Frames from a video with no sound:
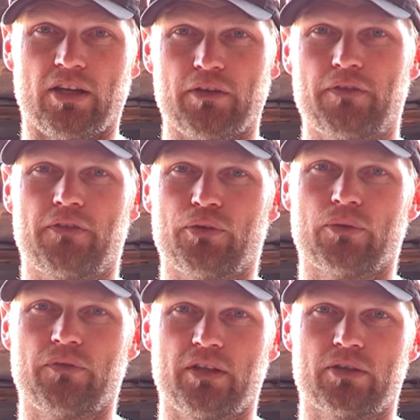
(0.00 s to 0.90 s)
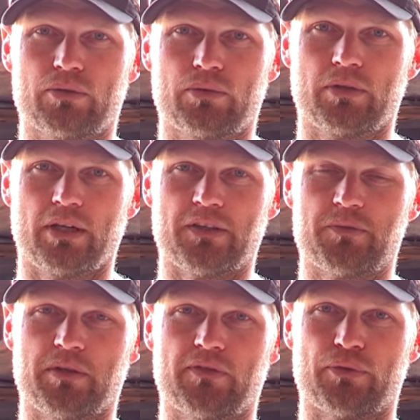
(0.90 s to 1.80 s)
If your vehicle has
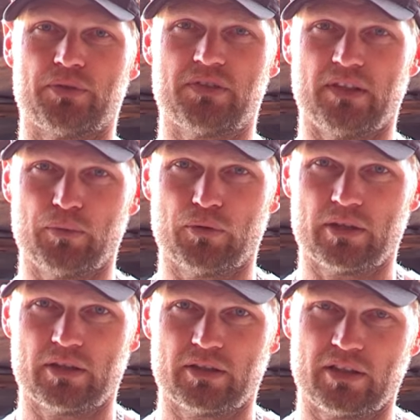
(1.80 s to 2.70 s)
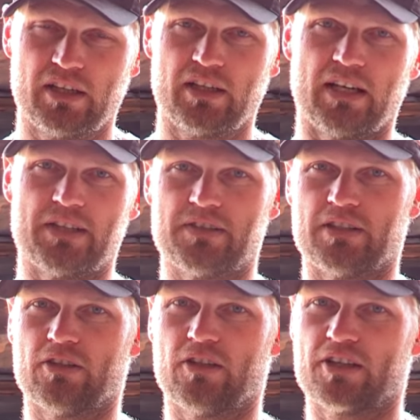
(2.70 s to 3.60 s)
been through seawater, as
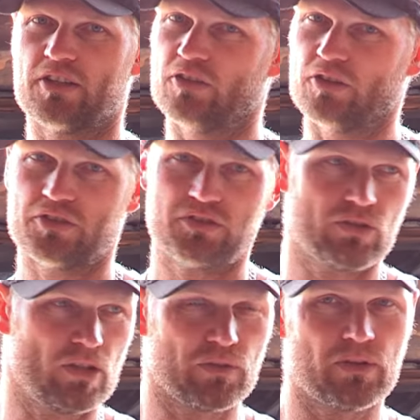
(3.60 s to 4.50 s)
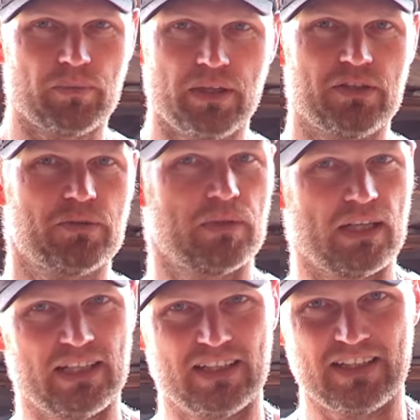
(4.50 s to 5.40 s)
in like not just driving on the beach
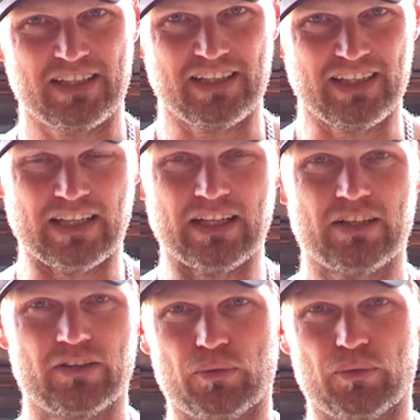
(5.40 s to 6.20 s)
but in